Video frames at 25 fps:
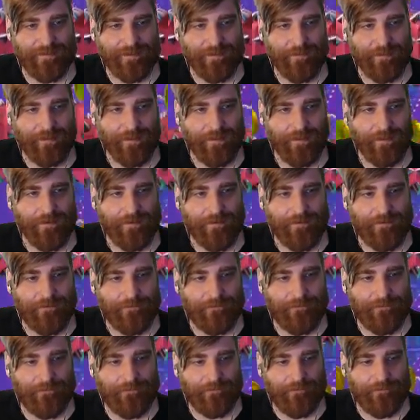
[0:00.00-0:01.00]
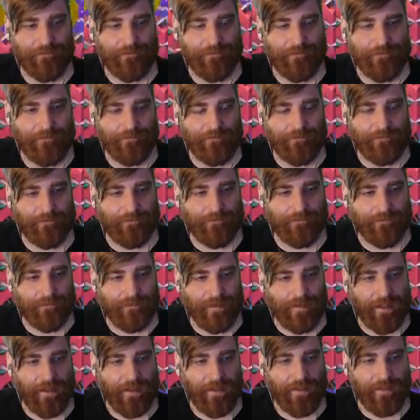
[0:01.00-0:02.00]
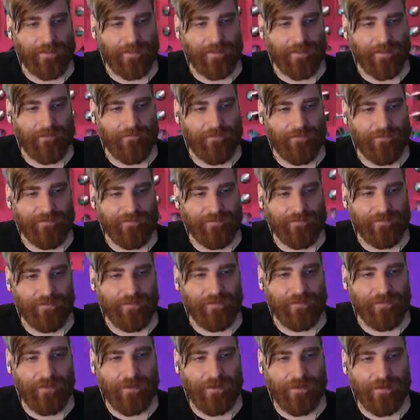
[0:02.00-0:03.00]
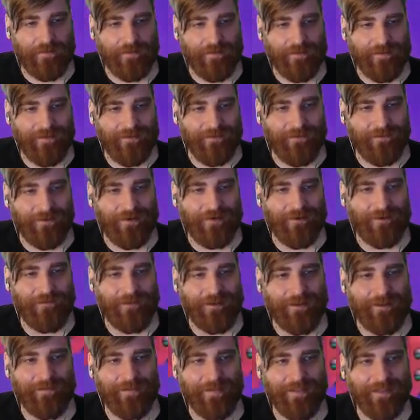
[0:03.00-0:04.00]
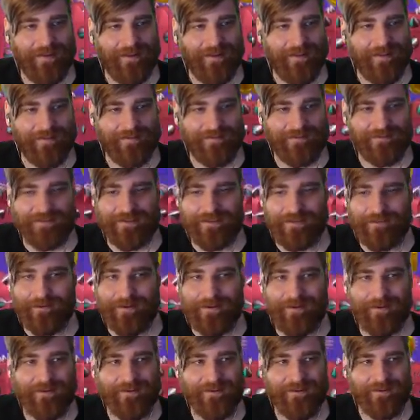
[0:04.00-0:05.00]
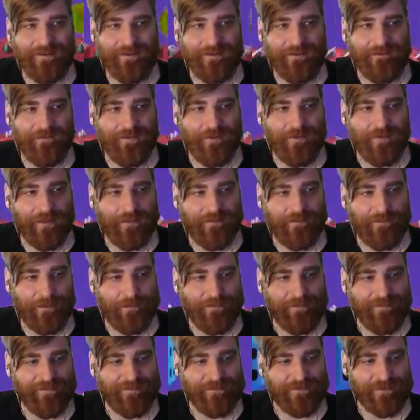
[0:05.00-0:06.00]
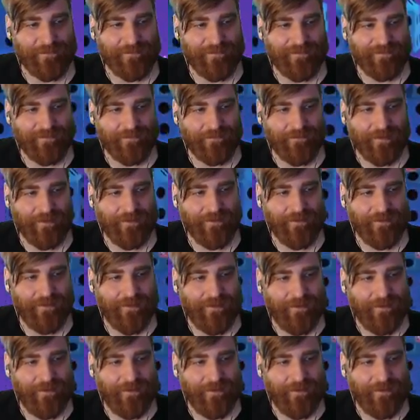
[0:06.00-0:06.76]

typically. And the levels, oh god, will be played on stream here too, and a few other people's streams as well.